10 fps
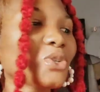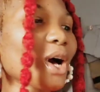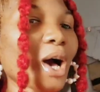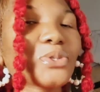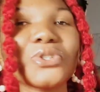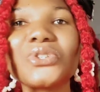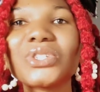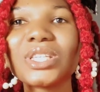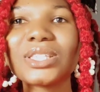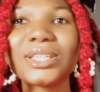So how to
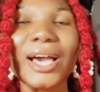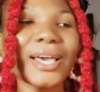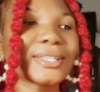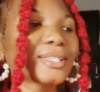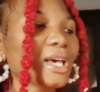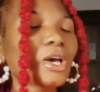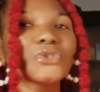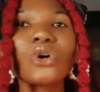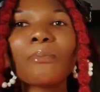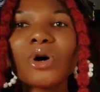use these, guys?
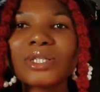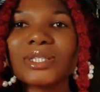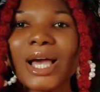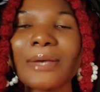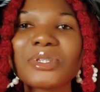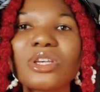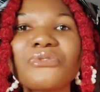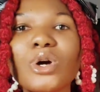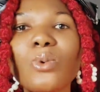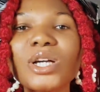So most times,
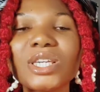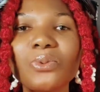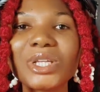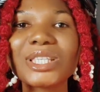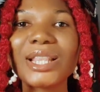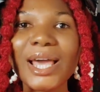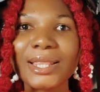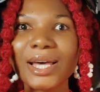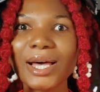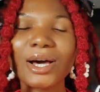if you're working with
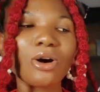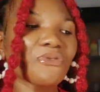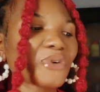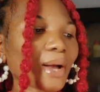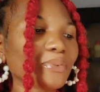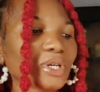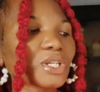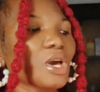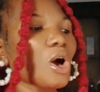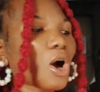leather or fabric,